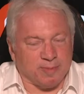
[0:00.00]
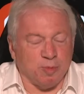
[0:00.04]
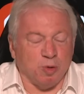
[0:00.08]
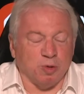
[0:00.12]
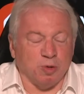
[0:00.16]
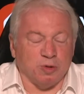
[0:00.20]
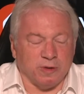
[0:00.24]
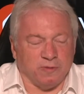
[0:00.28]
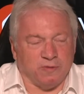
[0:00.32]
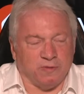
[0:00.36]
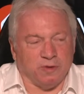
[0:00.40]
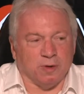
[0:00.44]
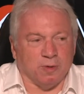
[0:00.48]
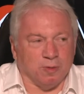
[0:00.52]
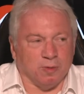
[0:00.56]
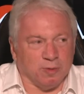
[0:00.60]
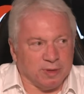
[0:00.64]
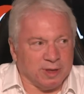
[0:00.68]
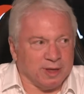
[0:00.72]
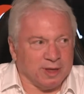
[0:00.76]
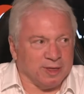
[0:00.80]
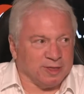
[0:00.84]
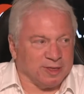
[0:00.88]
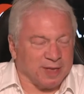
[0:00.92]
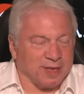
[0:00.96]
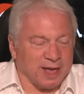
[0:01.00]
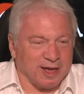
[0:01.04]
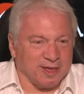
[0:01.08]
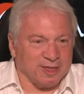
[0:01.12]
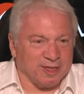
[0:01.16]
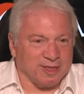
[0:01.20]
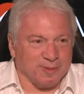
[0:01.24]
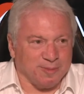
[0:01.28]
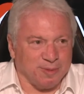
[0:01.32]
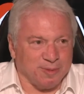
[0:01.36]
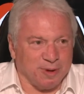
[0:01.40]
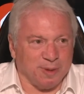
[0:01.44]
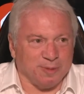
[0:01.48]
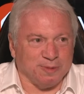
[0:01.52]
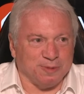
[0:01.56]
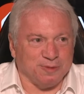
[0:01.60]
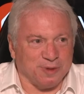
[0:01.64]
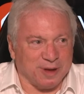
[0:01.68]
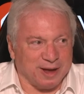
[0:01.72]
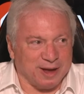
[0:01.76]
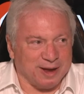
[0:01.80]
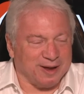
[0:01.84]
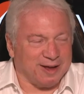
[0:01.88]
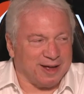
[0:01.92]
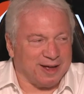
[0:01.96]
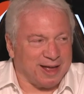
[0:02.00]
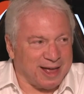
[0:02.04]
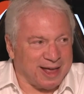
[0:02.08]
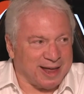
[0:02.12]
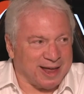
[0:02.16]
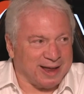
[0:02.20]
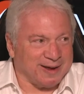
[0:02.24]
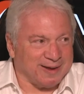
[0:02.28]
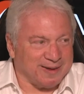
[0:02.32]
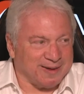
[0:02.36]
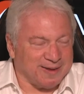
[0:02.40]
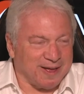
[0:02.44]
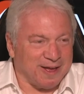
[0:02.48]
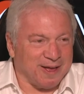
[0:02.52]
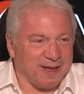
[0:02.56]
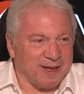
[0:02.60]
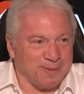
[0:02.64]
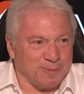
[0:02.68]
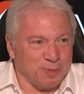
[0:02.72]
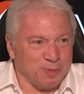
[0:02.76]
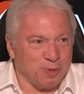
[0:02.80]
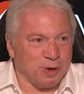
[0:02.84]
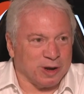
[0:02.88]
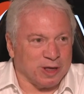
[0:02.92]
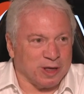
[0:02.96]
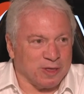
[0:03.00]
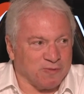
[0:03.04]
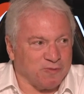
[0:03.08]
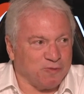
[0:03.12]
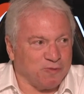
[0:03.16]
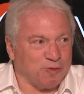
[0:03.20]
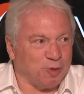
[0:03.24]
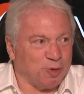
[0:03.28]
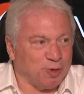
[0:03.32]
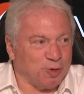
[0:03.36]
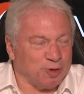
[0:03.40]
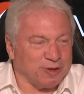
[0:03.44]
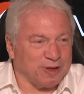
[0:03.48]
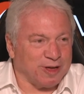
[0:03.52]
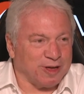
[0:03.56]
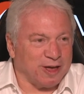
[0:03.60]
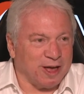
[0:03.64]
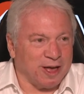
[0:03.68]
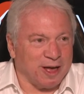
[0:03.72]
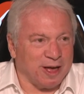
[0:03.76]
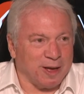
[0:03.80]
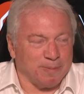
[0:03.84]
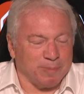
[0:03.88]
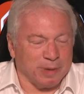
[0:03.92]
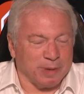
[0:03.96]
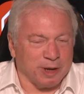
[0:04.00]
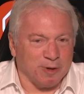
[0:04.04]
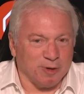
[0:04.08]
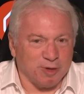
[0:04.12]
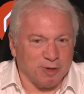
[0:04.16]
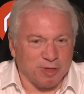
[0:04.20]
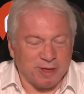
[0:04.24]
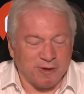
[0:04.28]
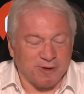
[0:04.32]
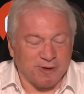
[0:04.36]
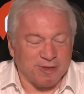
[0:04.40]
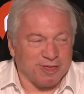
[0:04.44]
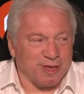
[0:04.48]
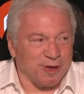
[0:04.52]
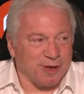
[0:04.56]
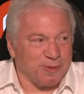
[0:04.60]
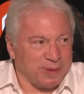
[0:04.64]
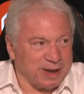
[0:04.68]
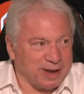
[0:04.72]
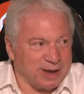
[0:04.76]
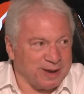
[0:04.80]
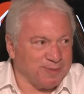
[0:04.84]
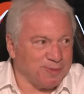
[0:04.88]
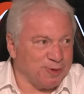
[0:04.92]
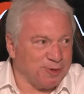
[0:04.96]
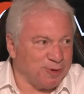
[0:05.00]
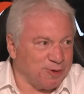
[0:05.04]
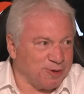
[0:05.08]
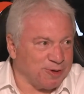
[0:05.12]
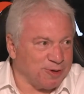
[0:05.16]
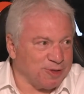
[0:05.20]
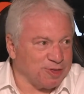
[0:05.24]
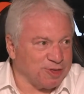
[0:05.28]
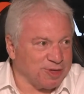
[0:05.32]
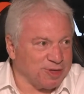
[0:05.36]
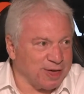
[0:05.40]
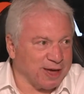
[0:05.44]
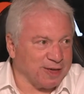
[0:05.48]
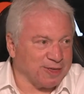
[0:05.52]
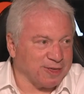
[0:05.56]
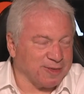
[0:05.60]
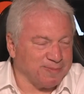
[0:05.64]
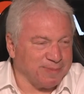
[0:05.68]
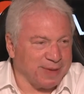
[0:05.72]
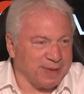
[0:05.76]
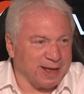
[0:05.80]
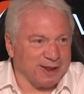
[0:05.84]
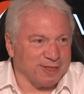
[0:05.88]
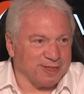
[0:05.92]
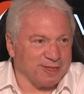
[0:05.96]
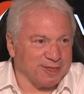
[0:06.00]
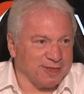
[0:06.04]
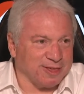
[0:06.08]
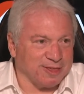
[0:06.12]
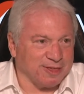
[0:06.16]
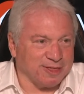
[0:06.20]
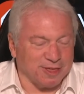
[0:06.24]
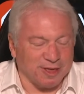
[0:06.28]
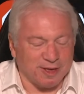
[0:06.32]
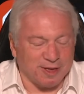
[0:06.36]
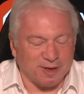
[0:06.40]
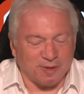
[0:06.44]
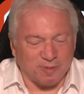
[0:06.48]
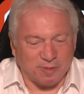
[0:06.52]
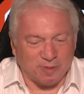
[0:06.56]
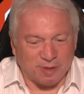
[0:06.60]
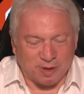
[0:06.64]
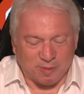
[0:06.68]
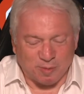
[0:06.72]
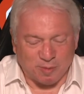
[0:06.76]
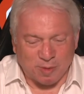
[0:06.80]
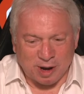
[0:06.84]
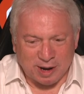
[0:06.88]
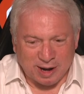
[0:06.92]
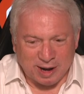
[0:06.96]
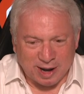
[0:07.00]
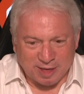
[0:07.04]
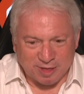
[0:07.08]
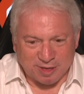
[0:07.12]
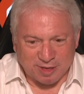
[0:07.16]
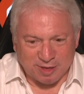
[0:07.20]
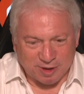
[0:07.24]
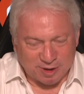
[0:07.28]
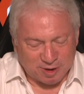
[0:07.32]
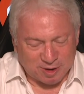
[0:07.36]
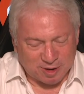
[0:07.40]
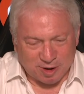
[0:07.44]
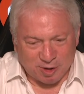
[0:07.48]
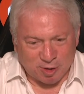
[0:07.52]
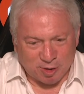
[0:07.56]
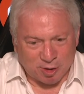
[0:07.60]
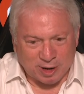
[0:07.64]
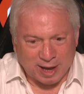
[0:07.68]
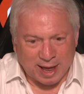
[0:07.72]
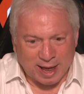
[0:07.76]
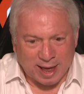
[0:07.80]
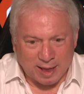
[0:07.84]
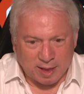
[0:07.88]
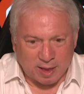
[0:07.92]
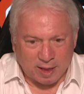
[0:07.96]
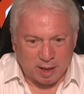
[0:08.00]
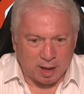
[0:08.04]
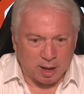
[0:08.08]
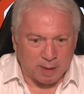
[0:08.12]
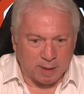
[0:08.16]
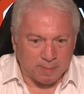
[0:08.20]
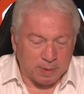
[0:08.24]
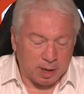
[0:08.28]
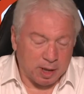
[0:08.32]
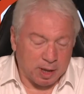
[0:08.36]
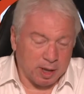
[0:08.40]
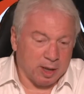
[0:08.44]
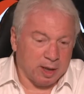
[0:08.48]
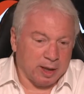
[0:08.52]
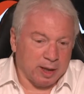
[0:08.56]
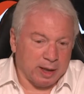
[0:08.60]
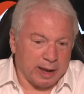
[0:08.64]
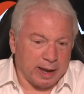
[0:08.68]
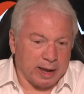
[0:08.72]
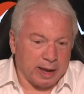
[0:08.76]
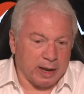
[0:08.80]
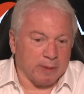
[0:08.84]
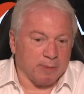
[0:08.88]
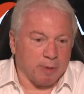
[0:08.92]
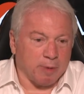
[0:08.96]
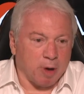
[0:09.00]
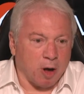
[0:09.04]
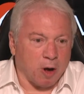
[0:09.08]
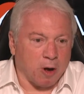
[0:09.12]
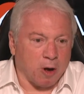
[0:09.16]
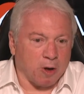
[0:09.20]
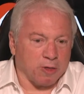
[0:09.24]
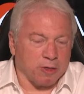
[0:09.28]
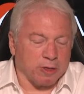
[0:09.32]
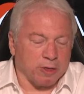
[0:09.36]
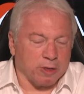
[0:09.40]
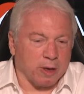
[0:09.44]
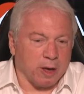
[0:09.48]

difficult these days to perpetrate a mortgage fraud because there are so many more checks and balances that one has to look at. In the past,